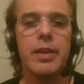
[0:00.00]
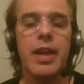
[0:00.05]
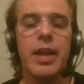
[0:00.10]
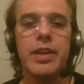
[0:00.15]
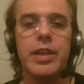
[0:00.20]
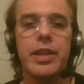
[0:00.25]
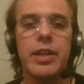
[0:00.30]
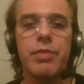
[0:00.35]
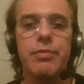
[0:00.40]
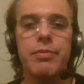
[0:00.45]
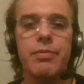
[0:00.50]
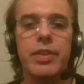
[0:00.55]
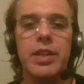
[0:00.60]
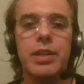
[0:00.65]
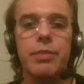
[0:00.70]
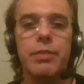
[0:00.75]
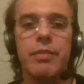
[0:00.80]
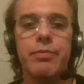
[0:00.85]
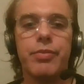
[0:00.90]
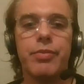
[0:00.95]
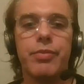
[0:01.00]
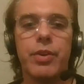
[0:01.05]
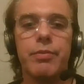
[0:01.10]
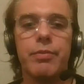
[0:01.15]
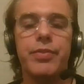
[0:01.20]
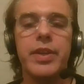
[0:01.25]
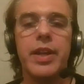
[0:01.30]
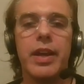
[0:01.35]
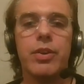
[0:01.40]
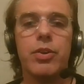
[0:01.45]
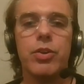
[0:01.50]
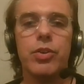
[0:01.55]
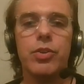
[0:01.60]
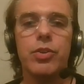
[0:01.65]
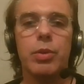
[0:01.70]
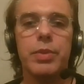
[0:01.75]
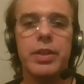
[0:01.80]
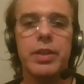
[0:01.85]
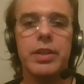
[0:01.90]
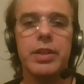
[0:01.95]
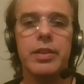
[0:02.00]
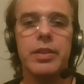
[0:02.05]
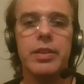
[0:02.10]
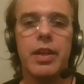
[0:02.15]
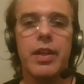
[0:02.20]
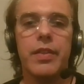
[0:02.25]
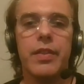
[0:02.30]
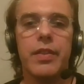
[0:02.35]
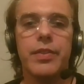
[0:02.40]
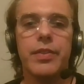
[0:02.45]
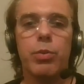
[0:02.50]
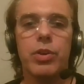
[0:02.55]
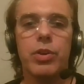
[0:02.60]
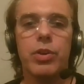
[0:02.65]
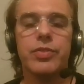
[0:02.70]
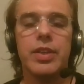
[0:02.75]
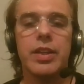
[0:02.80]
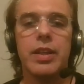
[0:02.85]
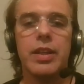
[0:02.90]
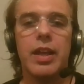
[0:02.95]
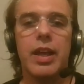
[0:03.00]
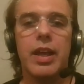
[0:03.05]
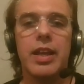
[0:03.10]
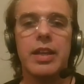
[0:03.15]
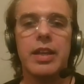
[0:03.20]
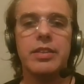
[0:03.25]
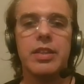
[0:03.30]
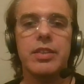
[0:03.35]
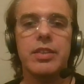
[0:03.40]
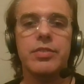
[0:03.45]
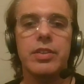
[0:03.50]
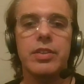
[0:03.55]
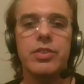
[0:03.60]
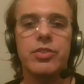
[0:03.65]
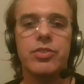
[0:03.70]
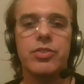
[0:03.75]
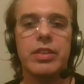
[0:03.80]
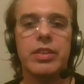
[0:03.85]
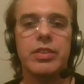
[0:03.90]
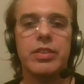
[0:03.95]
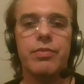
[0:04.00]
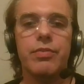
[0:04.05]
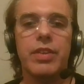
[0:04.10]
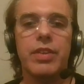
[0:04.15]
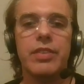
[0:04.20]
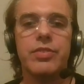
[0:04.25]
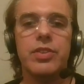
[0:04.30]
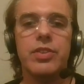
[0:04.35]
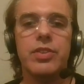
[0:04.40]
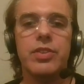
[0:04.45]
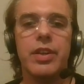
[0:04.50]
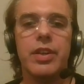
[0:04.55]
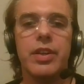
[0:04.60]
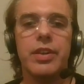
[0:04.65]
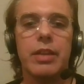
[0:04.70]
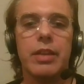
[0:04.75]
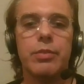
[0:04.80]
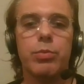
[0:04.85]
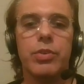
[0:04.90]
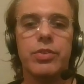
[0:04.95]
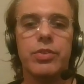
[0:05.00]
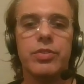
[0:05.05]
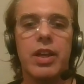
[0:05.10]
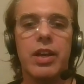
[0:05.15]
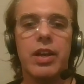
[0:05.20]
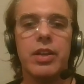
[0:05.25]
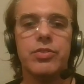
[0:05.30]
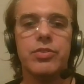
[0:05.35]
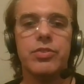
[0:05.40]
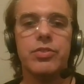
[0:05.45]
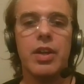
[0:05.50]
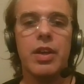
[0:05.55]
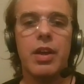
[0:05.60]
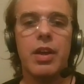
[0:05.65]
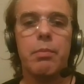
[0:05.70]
And even from PhiEconomy, there was a latest initiative last year that was launched,